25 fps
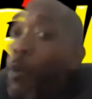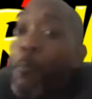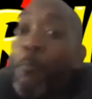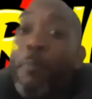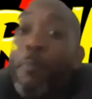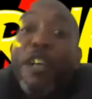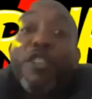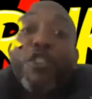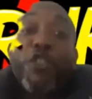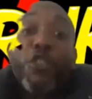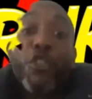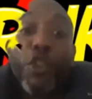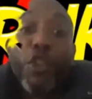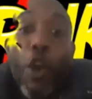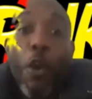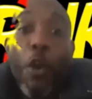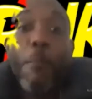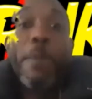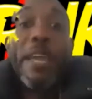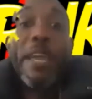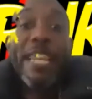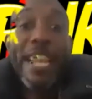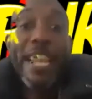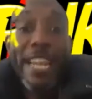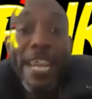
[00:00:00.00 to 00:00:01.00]
but show
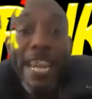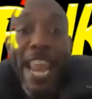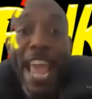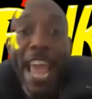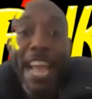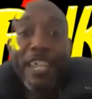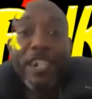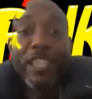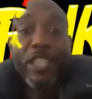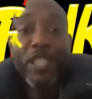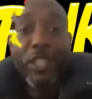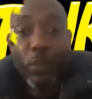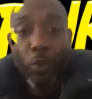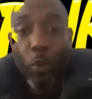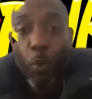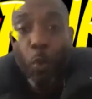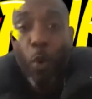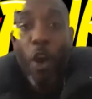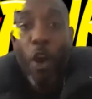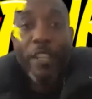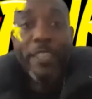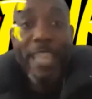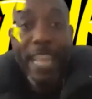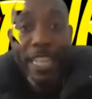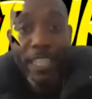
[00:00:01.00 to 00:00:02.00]
me the next
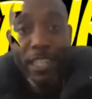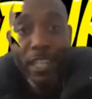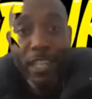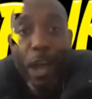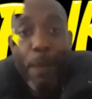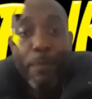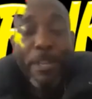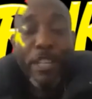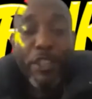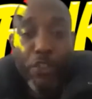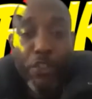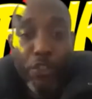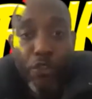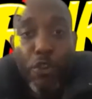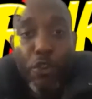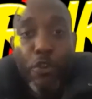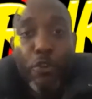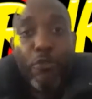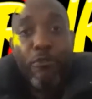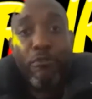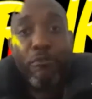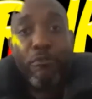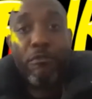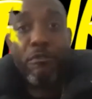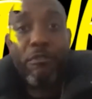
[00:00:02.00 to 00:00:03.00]
squad that's coming
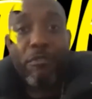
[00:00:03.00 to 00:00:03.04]
true.